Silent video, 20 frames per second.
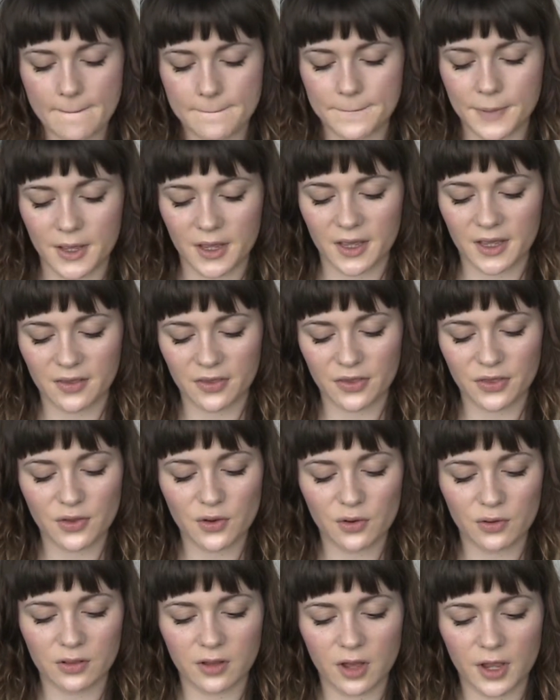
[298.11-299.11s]
but it's
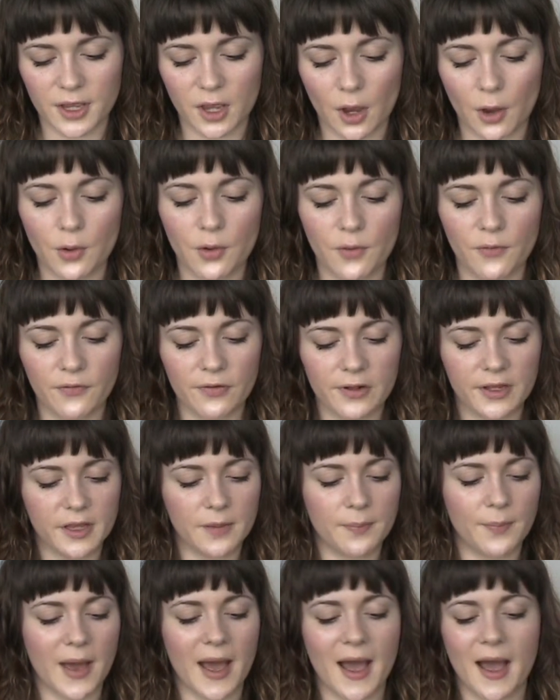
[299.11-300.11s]
not like
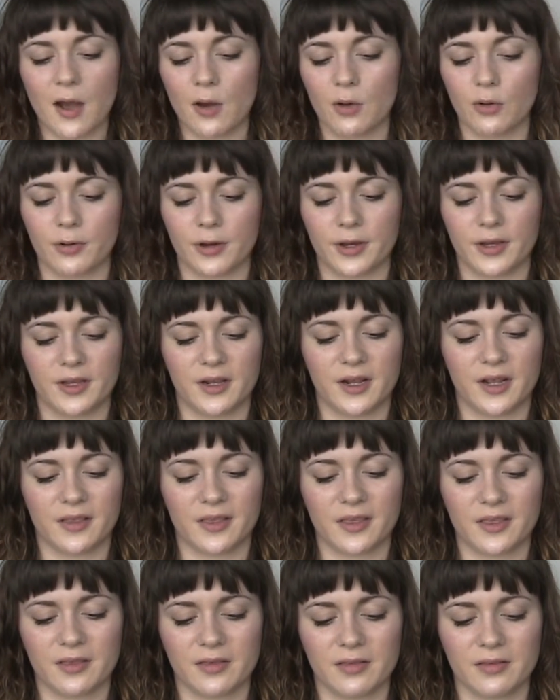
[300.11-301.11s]
overly powering, and it
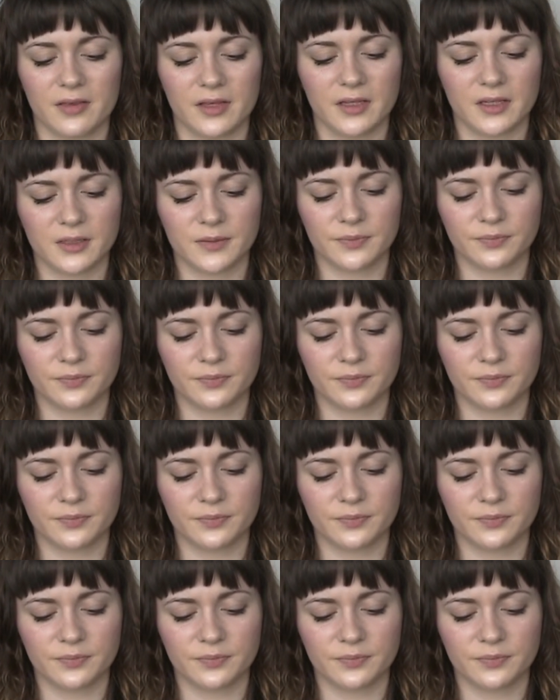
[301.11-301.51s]
didn't,